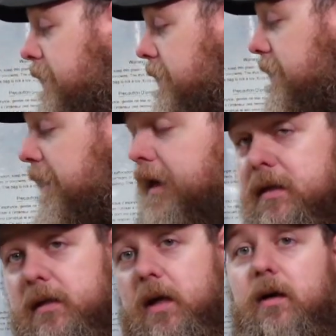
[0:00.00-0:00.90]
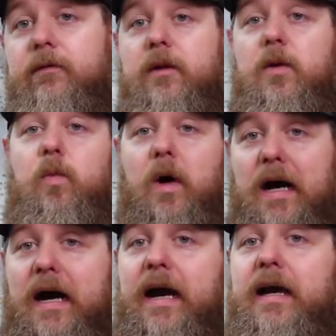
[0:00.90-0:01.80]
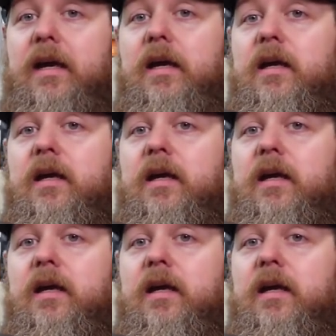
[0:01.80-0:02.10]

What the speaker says: In the case of the Y,